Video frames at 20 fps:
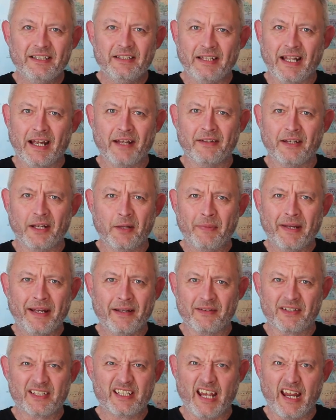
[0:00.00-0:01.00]
Now then,
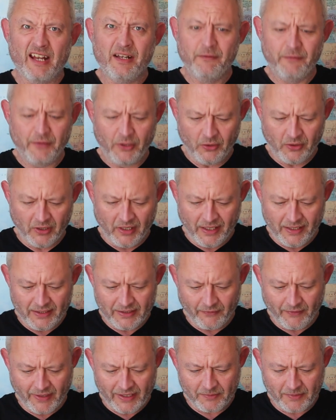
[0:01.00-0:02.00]
about 10 of you guys
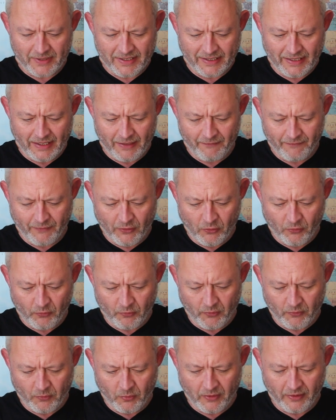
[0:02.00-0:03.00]
have asked me to get
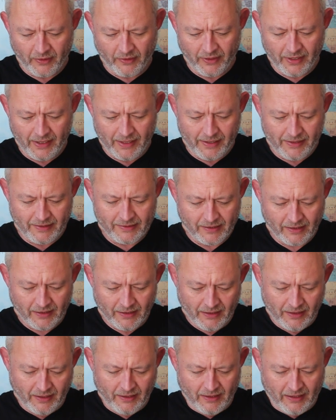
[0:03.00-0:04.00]
involved with one of these,
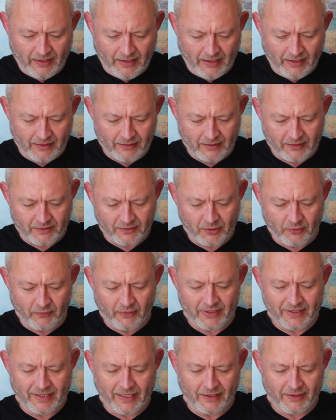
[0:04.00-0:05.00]
and sorry
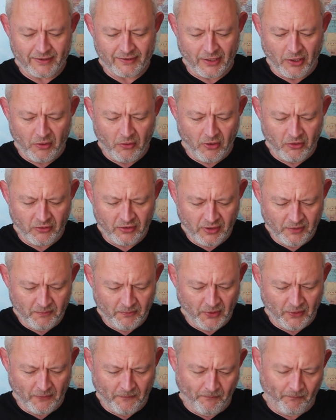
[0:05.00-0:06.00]
it's taken so long,
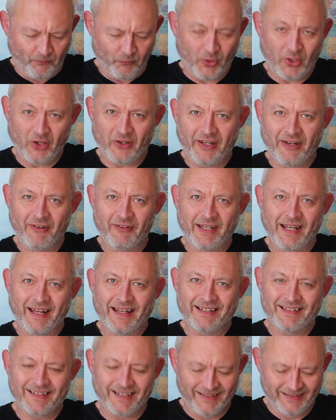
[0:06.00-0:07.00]
but we got there in the
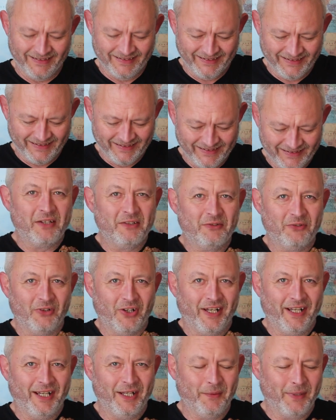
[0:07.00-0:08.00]
end.
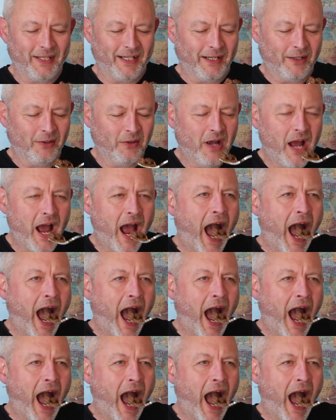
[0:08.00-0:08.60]
Right, here we go.